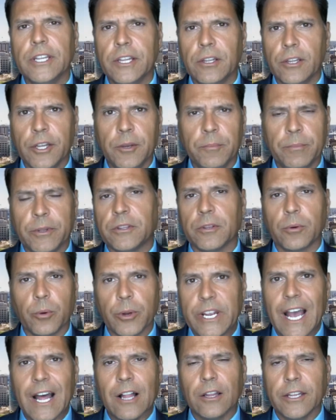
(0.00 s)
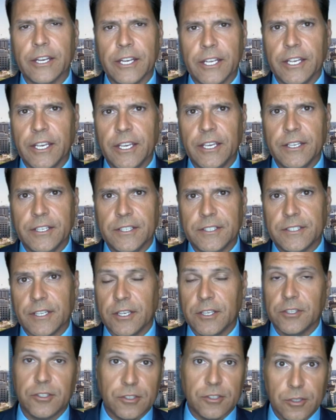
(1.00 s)
Leland, but the reality is,
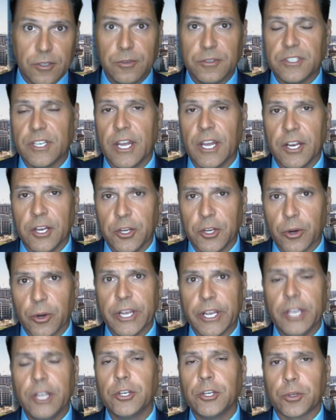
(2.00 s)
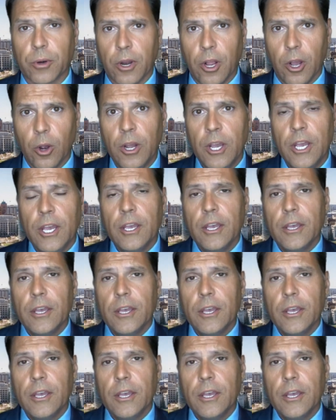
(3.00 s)
as you said in your intro,